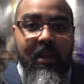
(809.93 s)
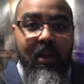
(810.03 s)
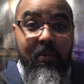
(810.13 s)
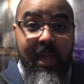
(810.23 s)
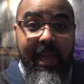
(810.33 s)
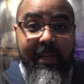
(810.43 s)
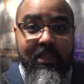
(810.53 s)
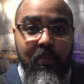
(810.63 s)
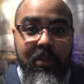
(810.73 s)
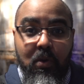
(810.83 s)
Okay,
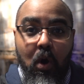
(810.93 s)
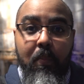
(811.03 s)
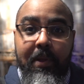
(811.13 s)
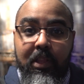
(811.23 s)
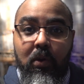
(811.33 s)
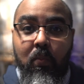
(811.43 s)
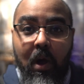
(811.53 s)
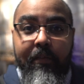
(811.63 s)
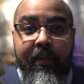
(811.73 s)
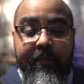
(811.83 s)
so when you open your
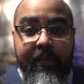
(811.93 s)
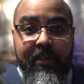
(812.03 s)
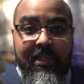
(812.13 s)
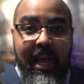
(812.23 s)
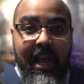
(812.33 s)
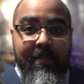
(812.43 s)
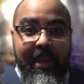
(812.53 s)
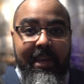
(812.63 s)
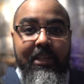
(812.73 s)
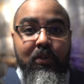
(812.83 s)
wand for the first time,
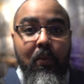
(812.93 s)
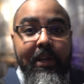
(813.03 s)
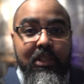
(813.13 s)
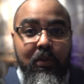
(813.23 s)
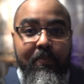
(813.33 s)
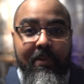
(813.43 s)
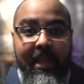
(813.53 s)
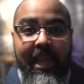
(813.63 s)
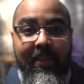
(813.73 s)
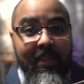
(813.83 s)
it is going to
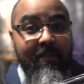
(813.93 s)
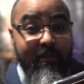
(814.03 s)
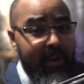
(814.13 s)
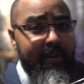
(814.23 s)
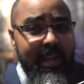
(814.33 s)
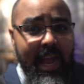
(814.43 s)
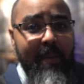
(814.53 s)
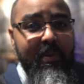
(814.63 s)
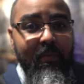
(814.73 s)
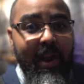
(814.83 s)
play the very
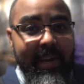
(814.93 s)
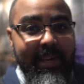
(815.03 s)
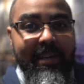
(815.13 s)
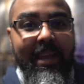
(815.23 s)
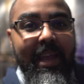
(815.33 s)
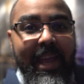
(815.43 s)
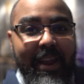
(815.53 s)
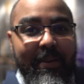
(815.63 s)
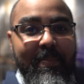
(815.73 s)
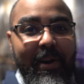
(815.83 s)
copyrighted
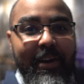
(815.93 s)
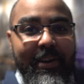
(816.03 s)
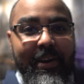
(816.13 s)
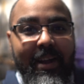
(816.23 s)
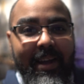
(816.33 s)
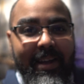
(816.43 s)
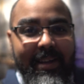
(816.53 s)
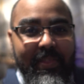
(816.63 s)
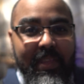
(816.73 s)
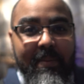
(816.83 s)
Harry Potter
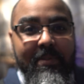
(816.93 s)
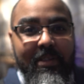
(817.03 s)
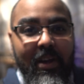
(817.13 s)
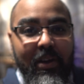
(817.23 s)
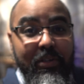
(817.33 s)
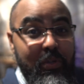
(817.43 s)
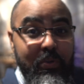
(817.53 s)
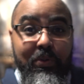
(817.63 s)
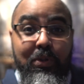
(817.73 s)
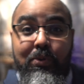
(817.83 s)
theme song,
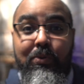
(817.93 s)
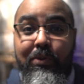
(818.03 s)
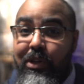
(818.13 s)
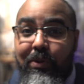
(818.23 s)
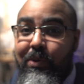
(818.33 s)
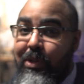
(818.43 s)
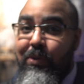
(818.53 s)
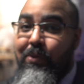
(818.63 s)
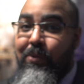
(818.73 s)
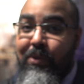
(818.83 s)
do do do
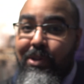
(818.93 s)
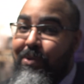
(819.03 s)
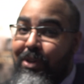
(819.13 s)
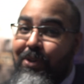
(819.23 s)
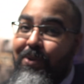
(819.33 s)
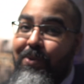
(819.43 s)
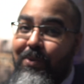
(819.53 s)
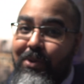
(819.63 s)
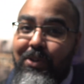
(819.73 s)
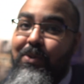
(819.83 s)
do do
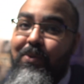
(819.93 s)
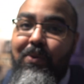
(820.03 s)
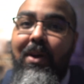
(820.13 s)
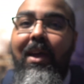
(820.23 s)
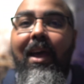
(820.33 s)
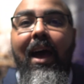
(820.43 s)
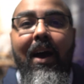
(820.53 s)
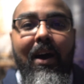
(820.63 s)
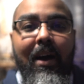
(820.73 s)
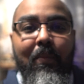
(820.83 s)
do do,
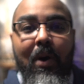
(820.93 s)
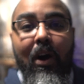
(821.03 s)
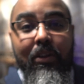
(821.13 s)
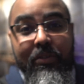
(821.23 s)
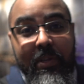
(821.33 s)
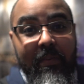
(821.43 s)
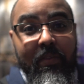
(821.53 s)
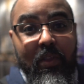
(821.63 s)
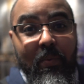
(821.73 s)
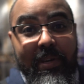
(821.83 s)
while also
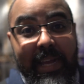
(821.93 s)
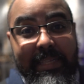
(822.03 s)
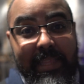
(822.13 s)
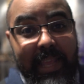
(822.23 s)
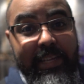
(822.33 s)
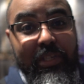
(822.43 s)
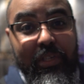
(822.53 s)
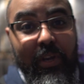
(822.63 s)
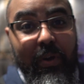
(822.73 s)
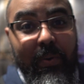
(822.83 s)
giving you a nice light
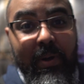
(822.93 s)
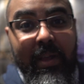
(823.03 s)
show,